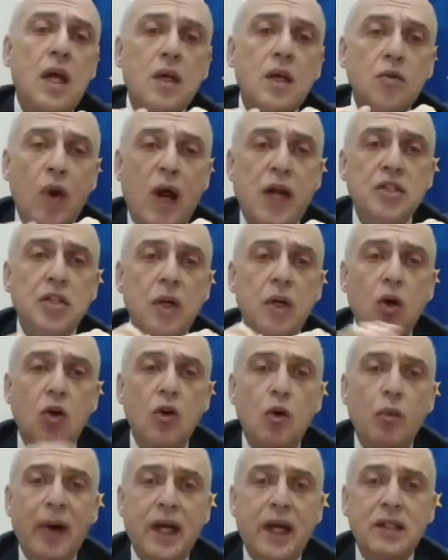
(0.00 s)
Russian
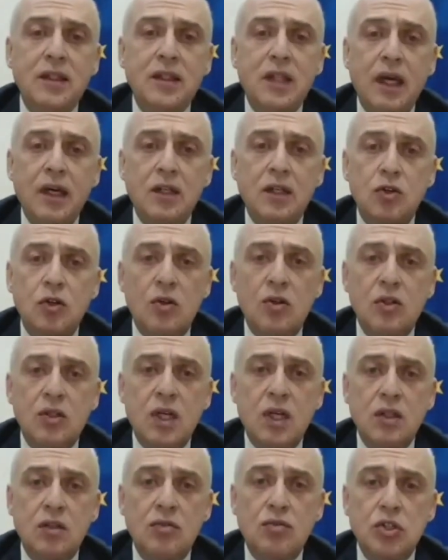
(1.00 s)
occupied territories
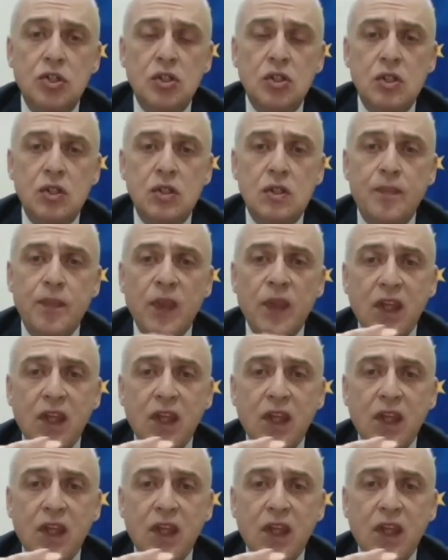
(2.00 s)
and regions.